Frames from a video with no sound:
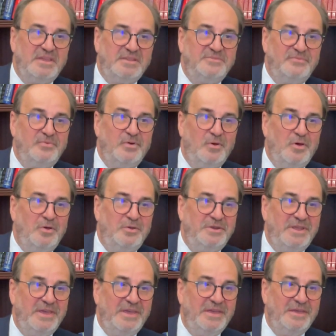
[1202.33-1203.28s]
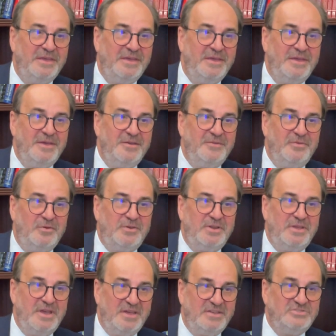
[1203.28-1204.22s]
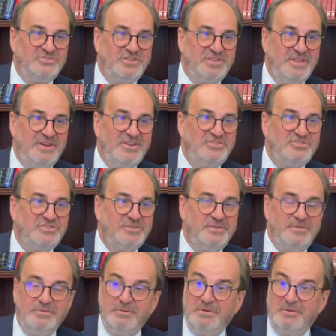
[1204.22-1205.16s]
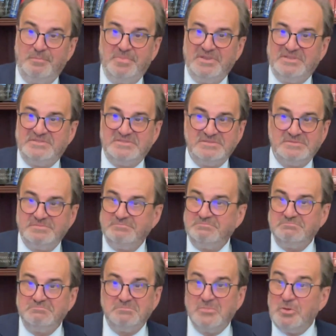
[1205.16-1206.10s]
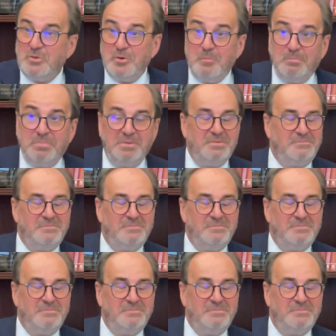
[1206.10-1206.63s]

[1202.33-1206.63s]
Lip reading: that for the young generation, the Europe is Europe.